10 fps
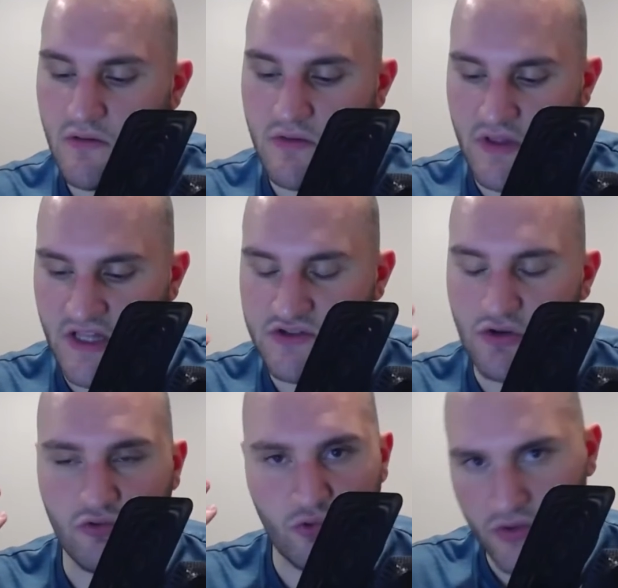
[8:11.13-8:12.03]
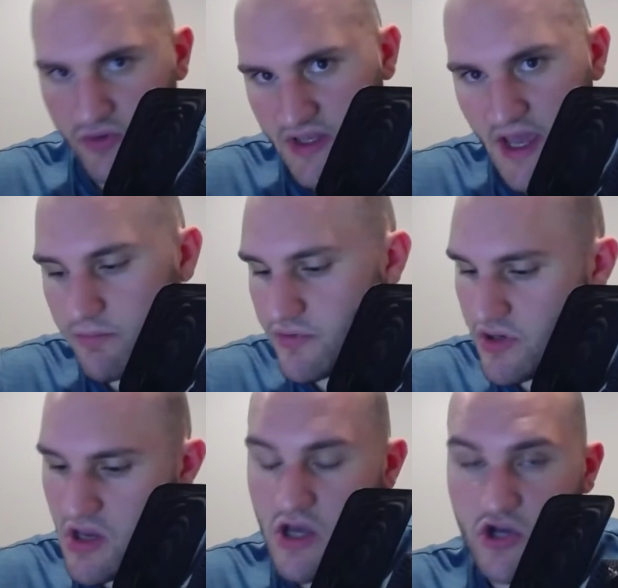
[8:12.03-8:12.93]
Let's do a quick recap.
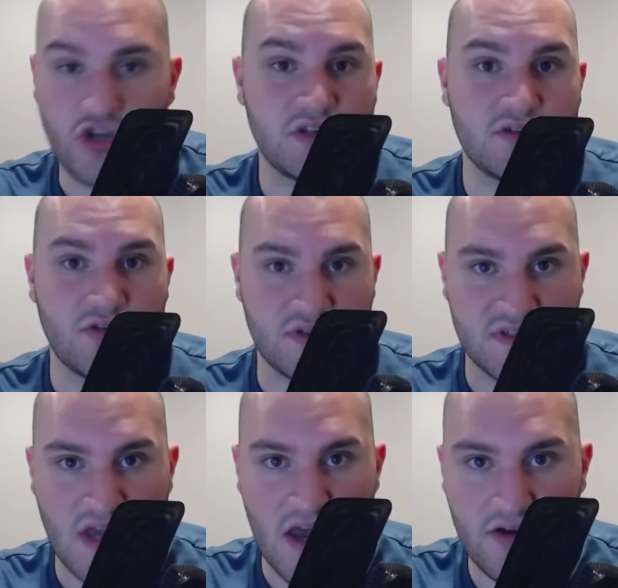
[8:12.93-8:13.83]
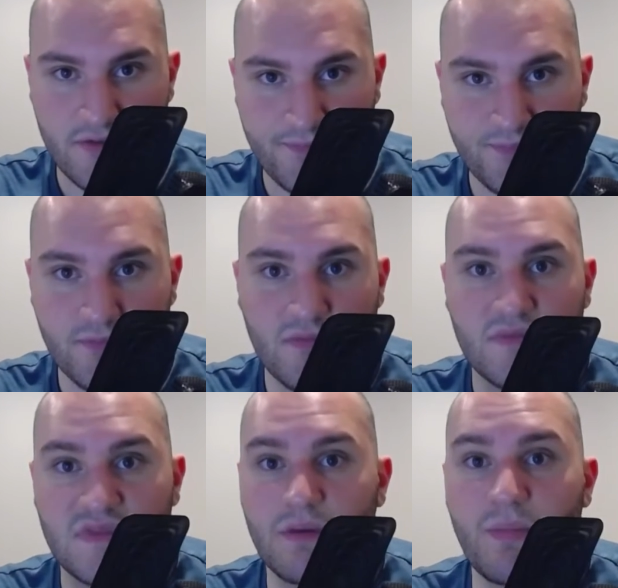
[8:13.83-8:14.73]
You need to know the scale,
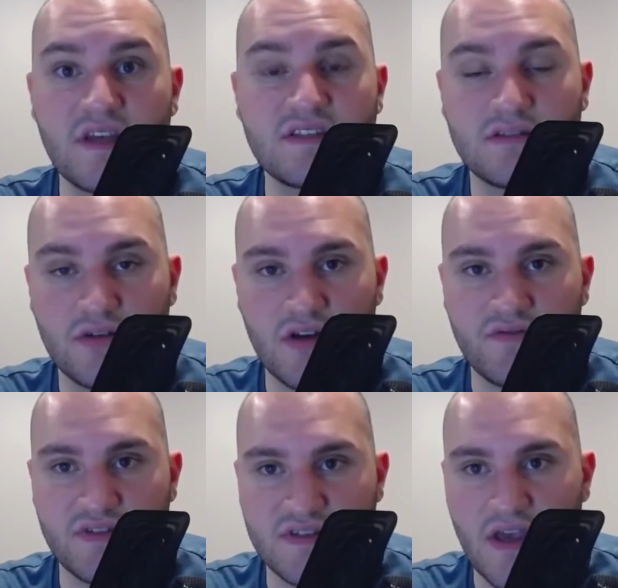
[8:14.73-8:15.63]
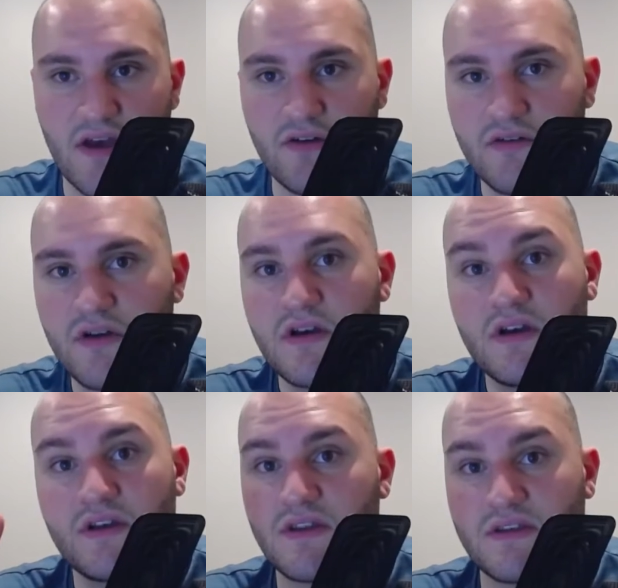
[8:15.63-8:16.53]
the bass note of the scale,
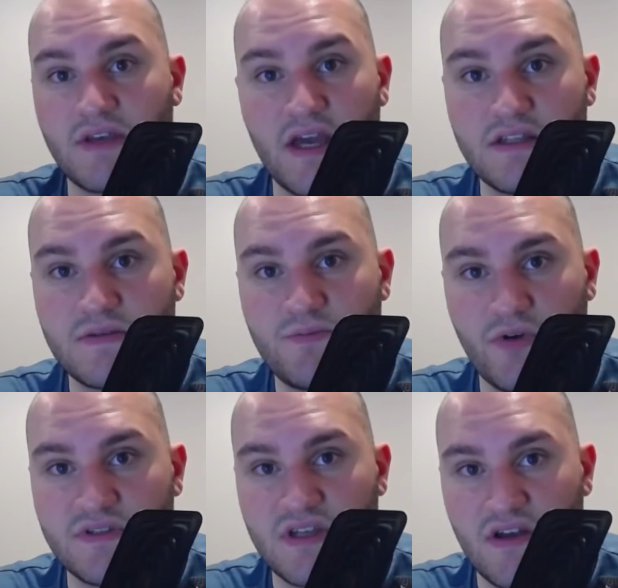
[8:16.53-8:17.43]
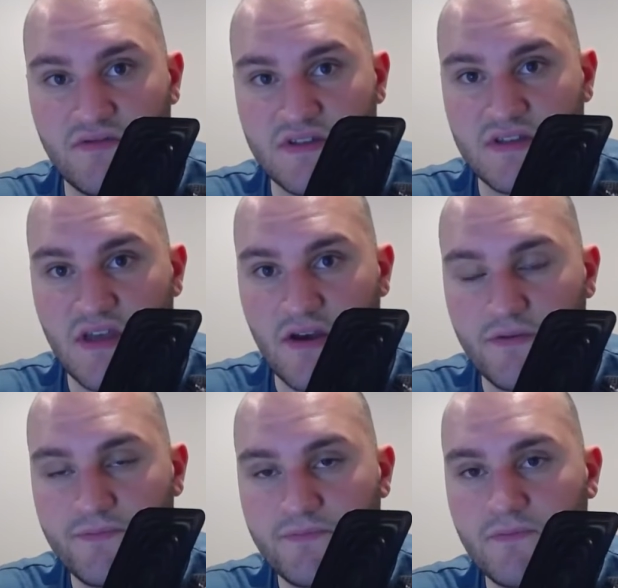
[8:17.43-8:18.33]
the cadence points of the scale.
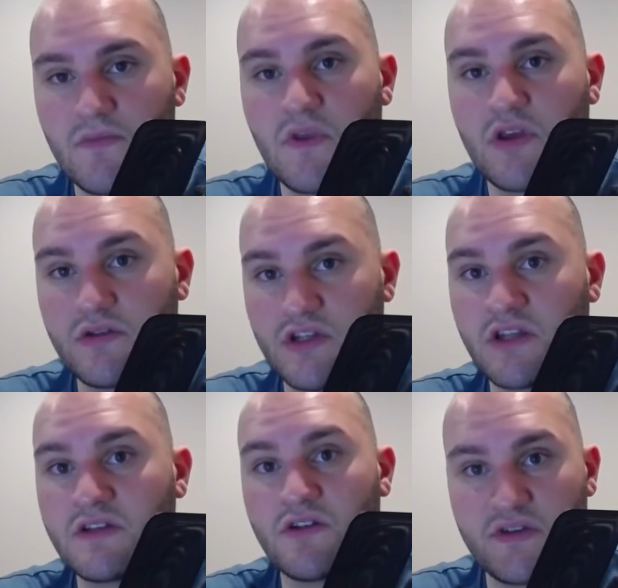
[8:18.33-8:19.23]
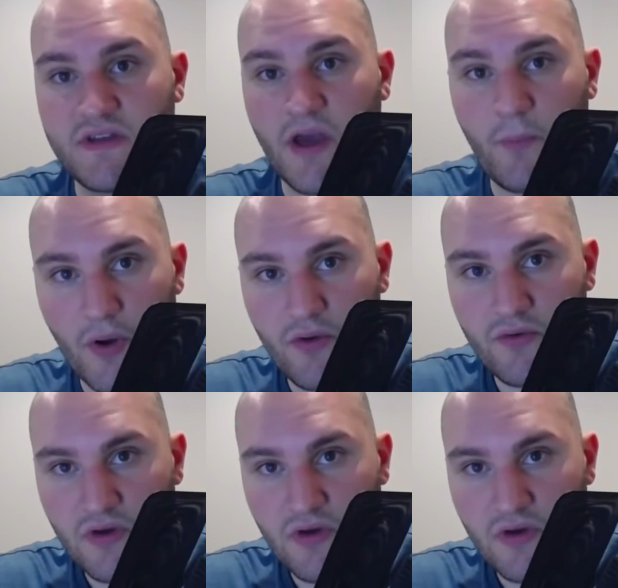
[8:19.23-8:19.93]
You need to know the tempo,